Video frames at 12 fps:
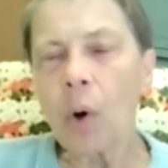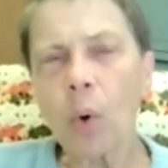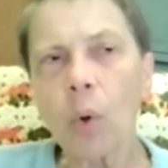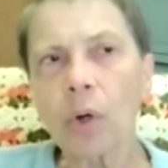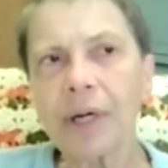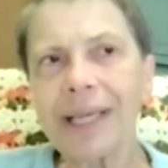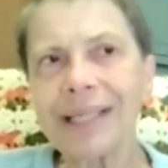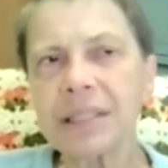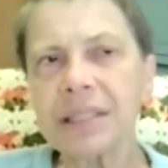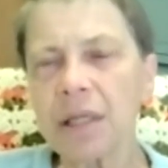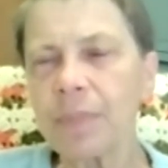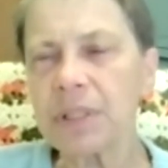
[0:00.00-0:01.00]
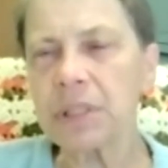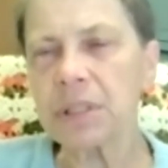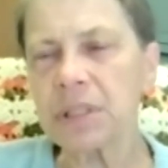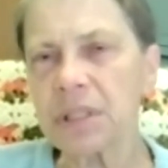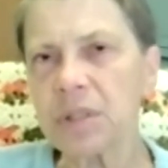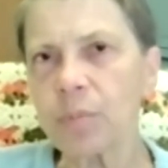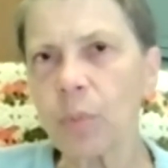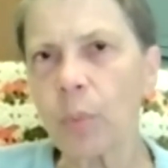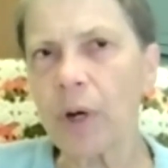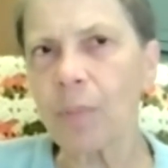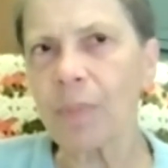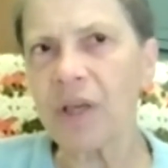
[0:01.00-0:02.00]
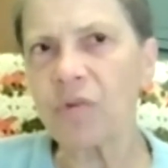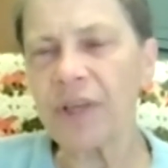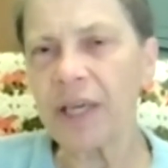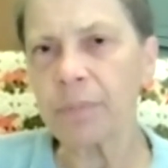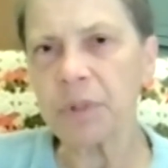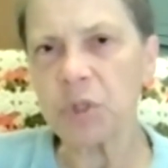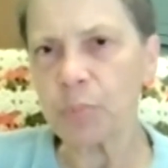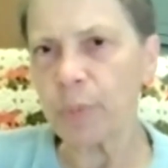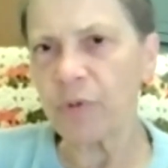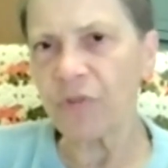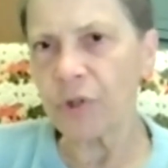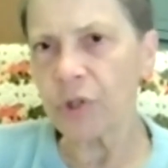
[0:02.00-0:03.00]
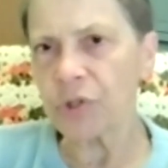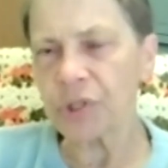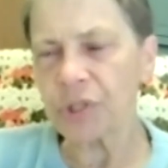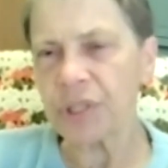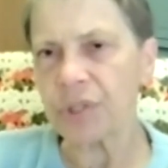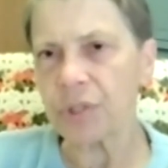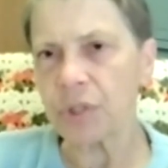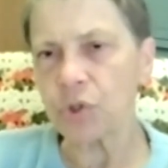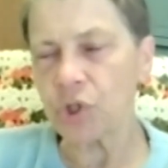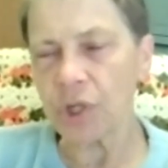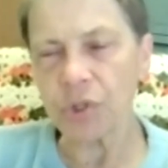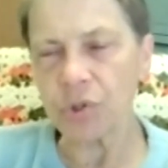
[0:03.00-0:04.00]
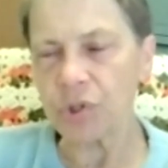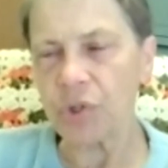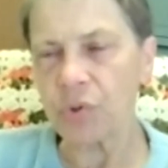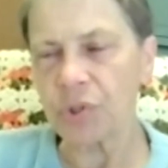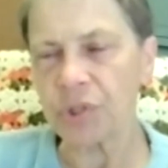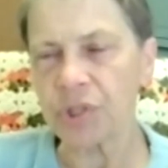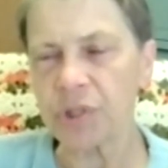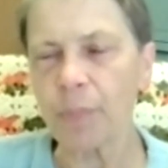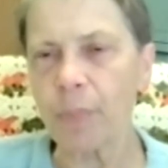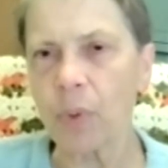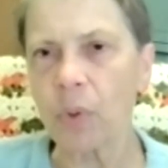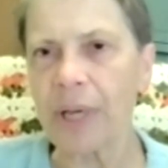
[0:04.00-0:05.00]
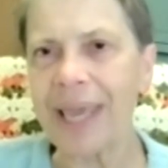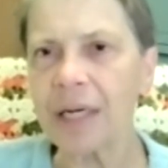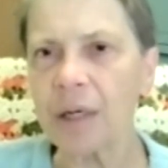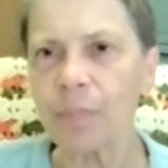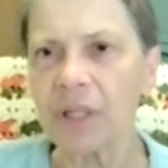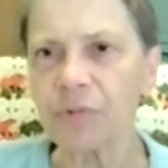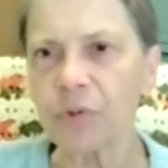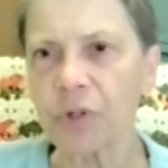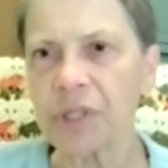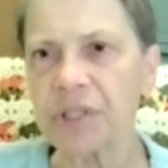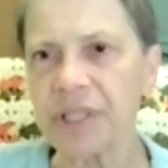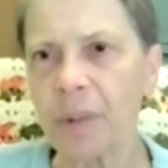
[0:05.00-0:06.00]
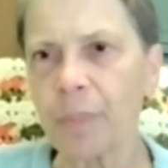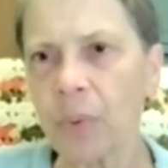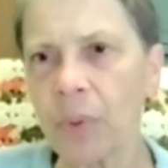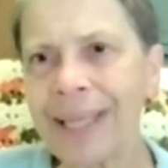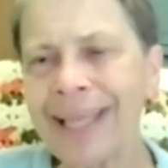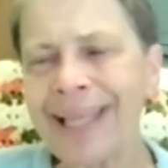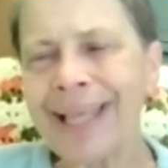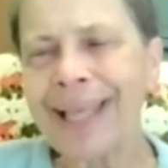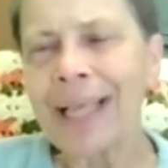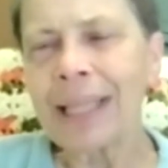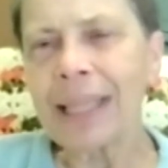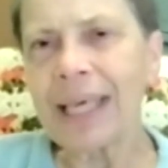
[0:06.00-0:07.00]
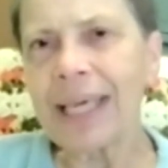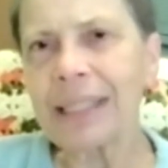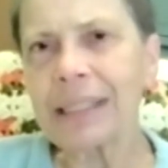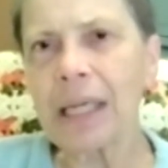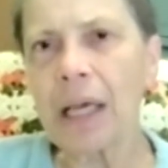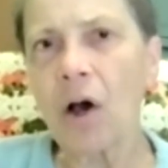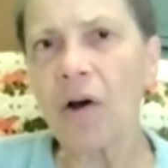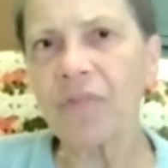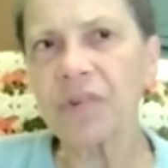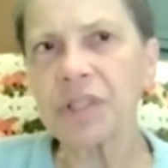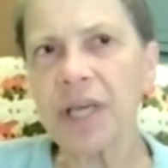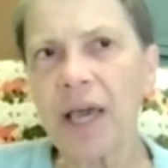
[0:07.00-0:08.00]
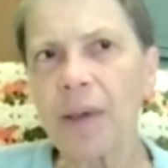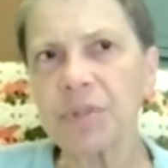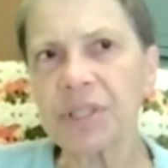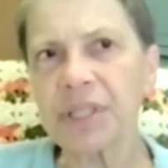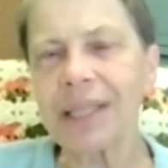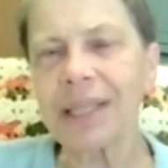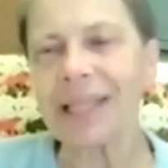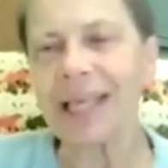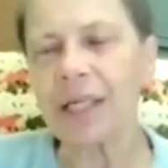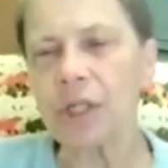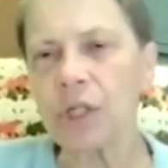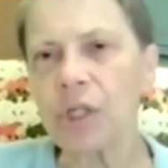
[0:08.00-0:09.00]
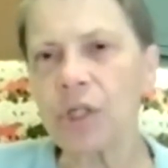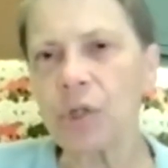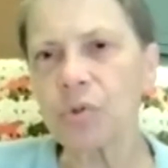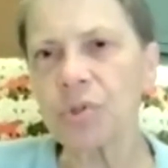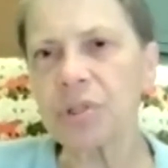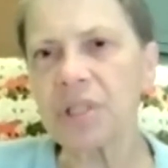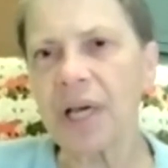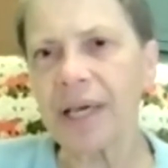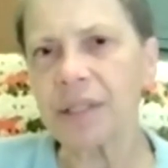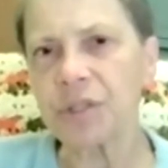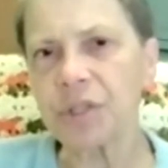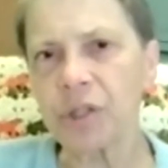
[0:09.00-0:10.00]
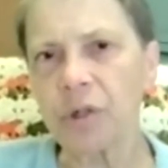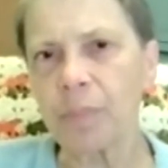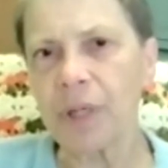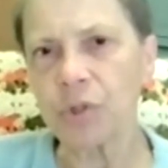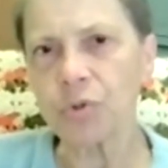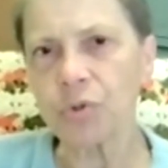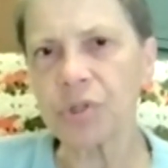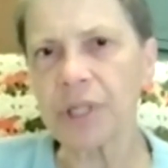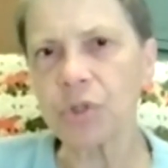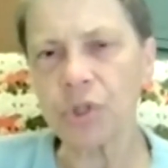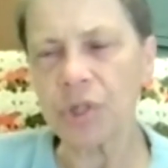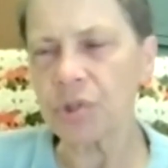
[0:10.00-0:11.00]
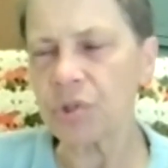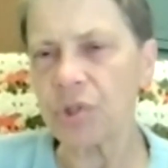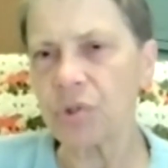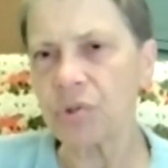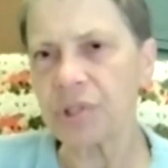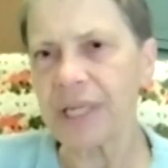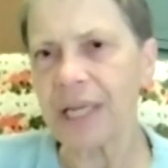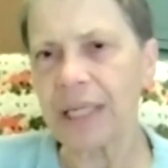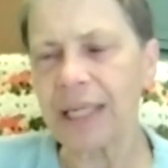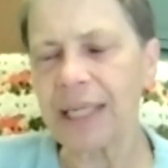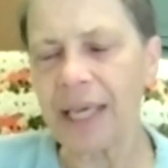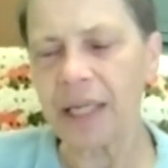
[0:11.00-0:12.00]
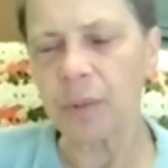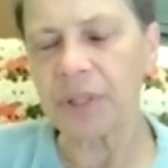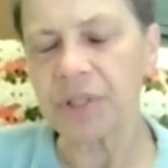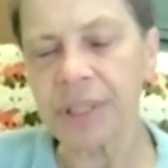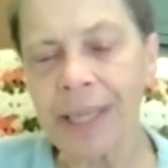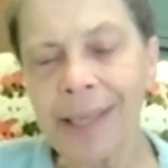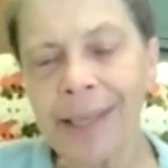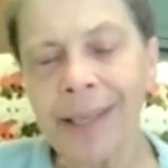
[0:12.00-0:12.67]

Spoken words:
Or in some instances where my families prefer to just use a simple enema, for example, they oftentimes can then use dietary measures and just use daily enemas.